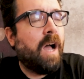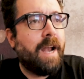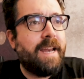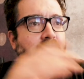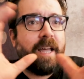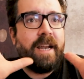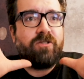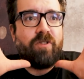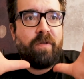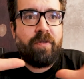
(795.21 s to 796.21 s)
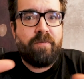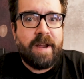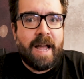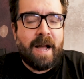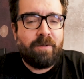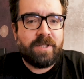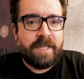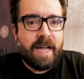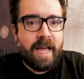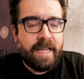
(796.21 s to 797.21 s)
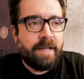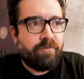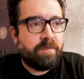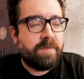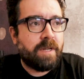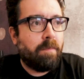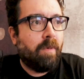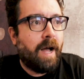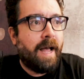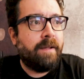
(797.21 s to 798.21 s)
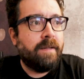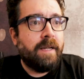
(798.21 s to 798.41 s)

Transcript: I need like an extra three hours a day from somewhere.